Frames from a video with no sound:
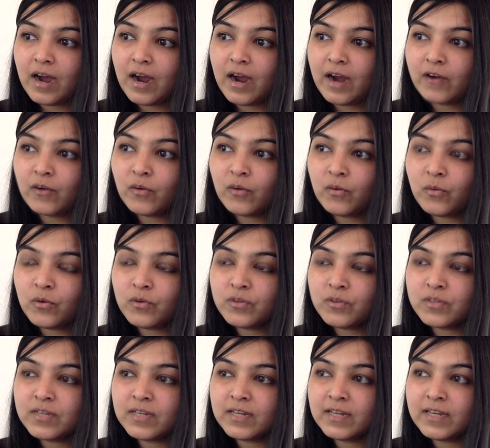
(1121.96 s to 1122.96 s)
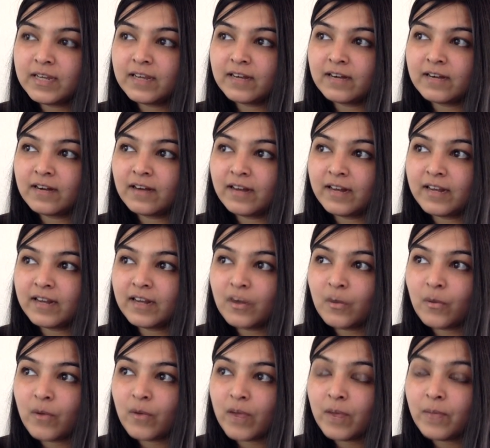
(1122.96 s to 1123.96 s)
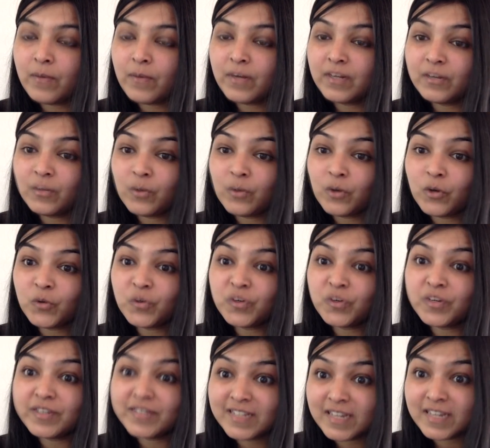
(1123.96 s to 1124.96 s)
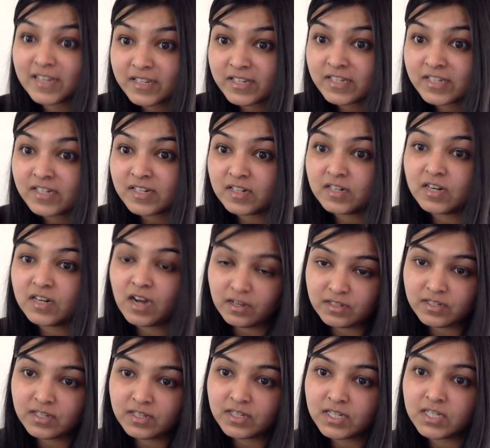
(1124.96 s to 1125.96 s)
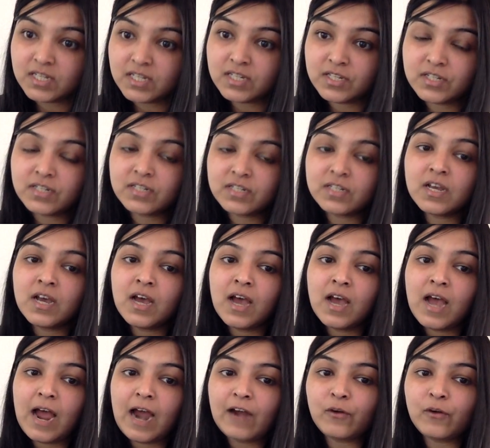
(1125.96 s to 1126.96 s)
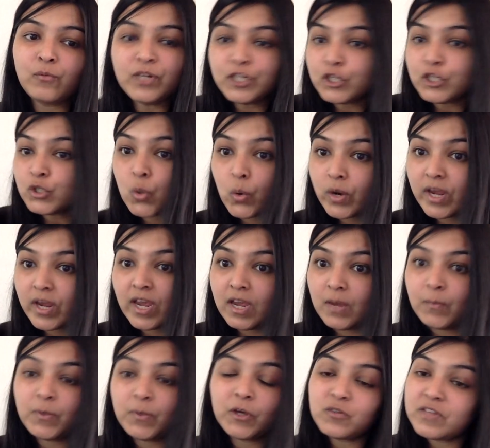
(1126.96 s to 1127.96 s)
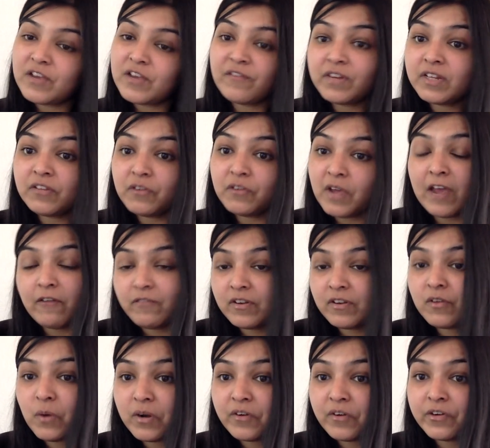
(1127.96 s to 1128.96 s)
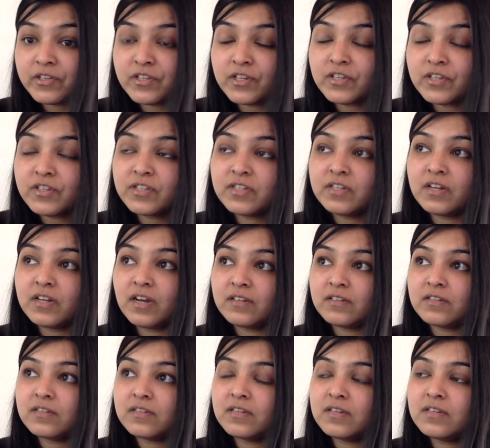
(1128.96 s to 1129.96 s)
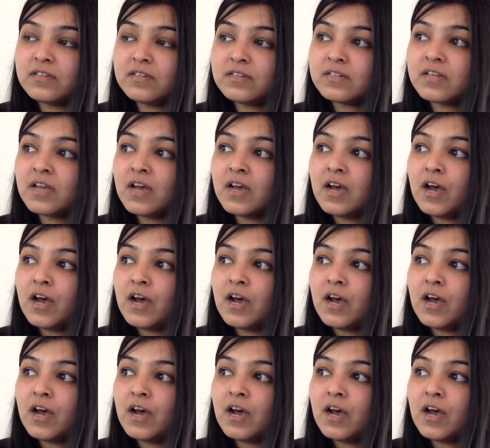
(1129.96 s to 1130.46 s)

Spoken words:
I don't want to say like running away, but they want to resist narcissists. And which is okay, because everyone resists narcissists.